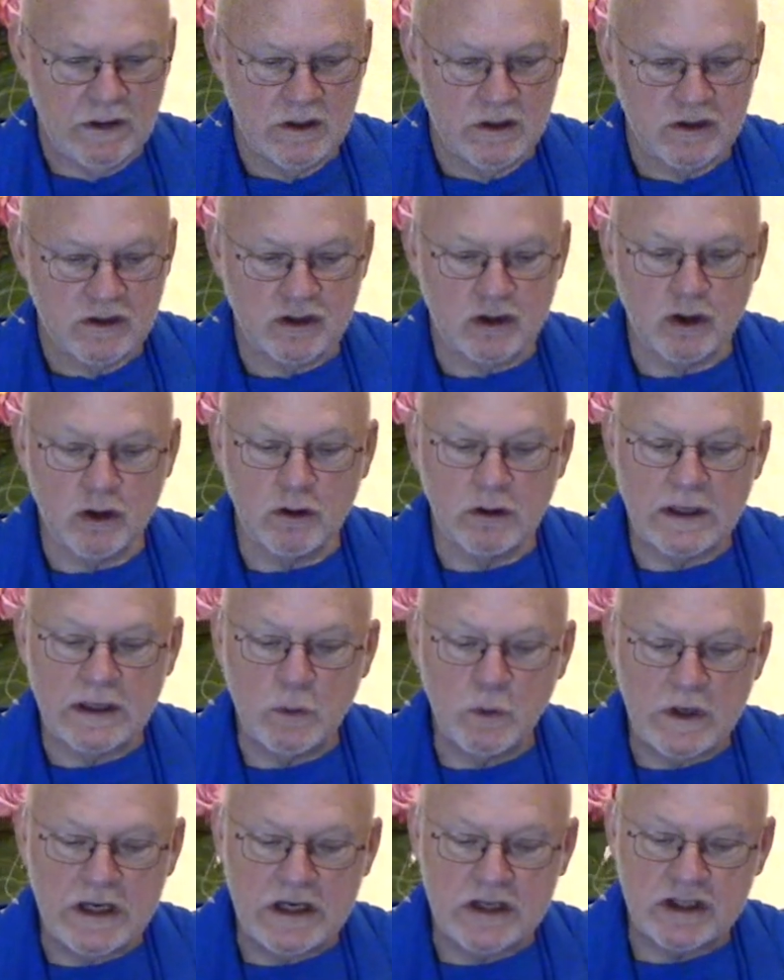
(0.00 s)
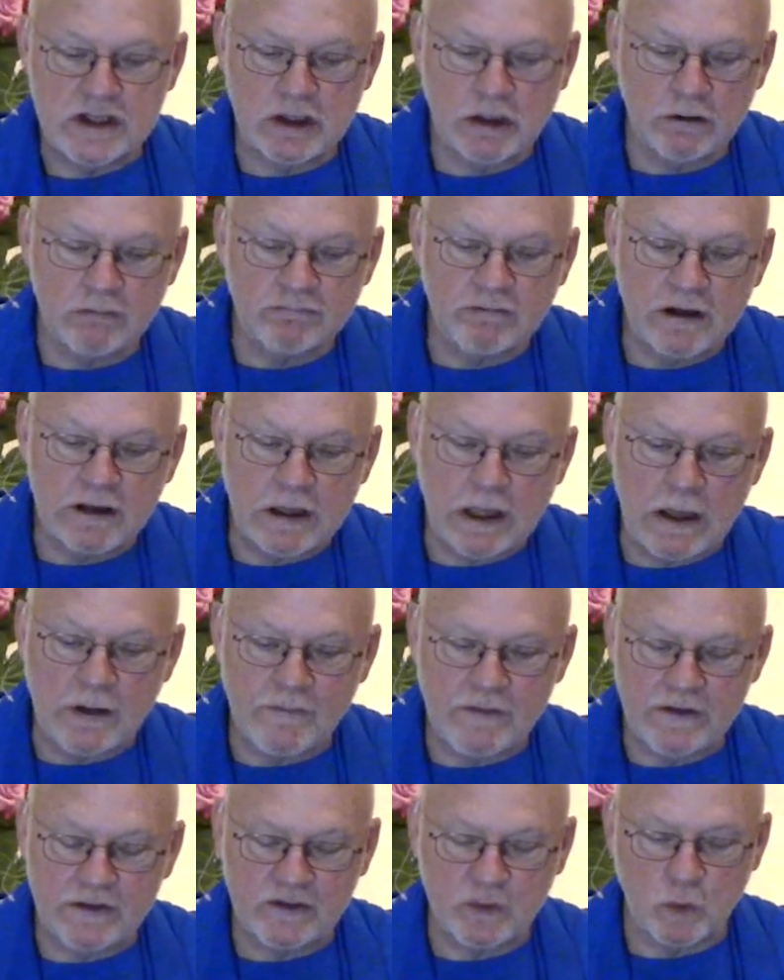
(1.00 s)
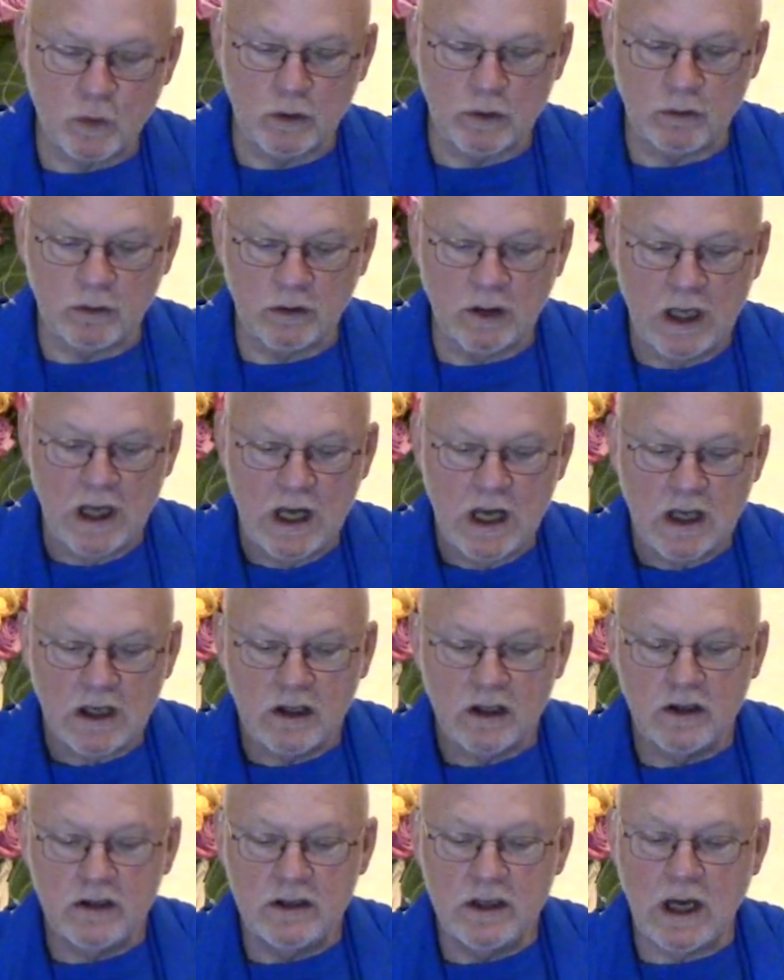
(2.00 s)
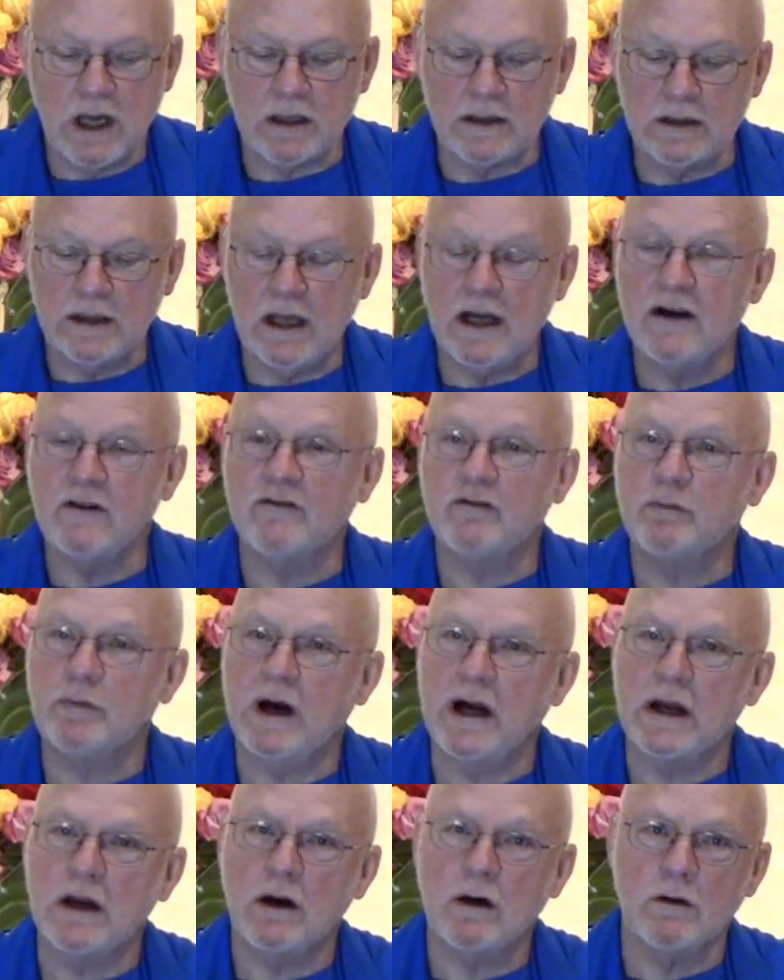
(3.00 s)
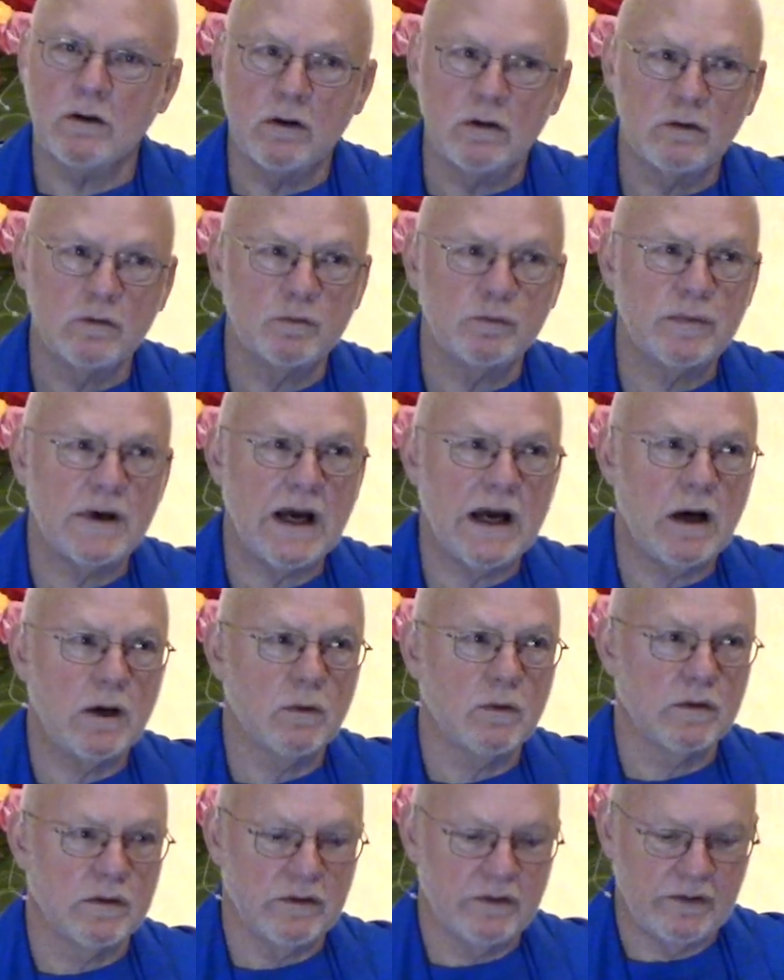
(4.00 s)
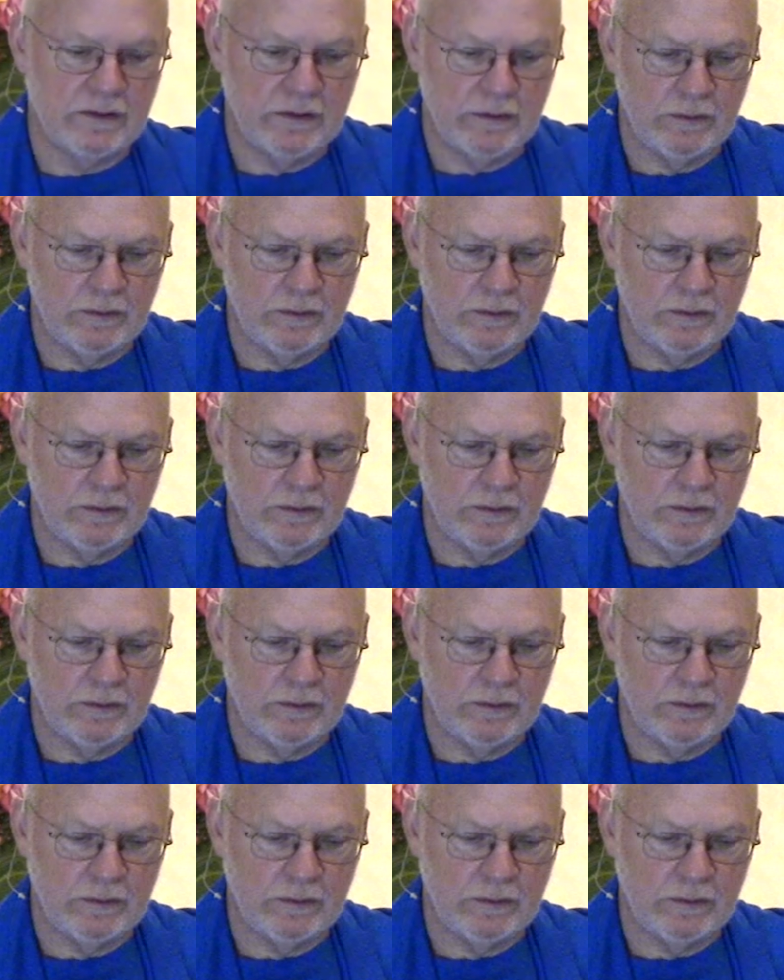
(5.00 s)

Surely we, children of this world, could not love by our own powers.